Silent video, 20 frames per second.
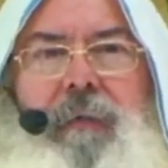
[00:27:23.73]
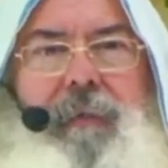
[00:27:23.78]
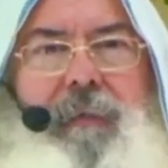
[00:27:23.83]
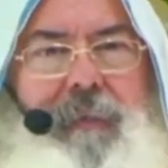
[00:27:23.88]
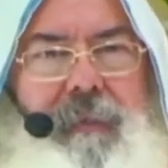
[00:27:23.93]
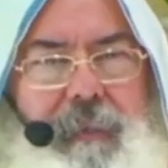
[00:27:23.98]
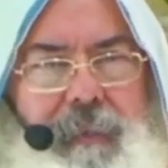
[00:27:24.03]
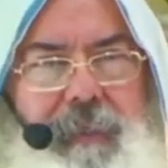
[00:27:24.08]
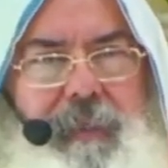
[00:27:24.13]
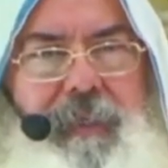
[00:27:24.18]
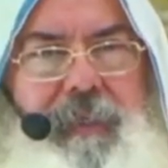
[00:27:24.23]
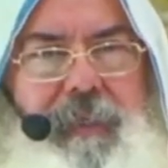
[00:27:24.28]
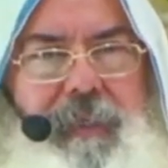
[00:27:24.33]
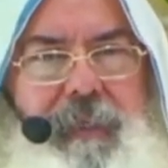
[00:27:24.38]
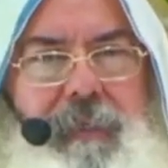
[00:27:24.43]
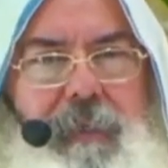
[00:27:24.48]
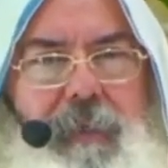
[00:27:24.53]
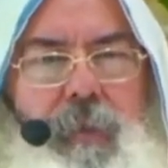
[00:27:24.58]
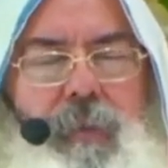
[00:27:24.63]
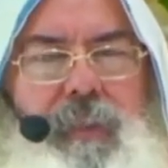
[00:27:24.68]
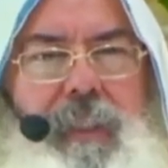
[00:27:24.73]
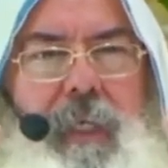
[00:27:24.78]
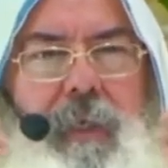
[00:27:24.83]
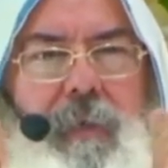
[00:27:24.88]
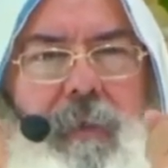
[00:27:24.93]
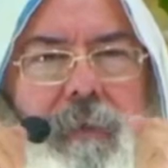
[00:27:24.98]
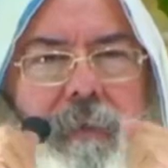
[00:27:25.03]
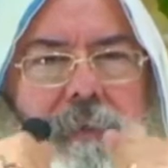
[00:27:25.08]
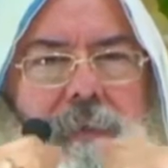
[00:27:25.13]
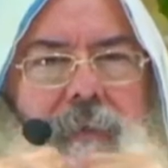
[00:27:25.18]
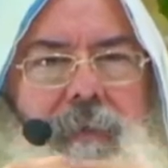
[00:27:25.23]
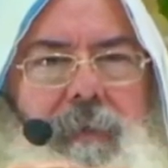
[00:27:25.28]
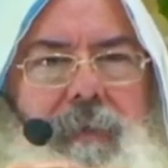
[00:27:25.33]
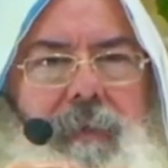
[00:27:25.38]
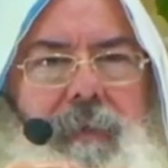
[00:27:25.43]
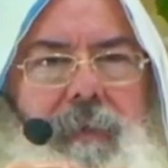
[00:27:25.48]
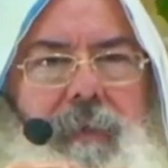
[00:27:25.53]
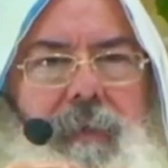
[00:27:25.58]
nothing. Gloom in Hebrew,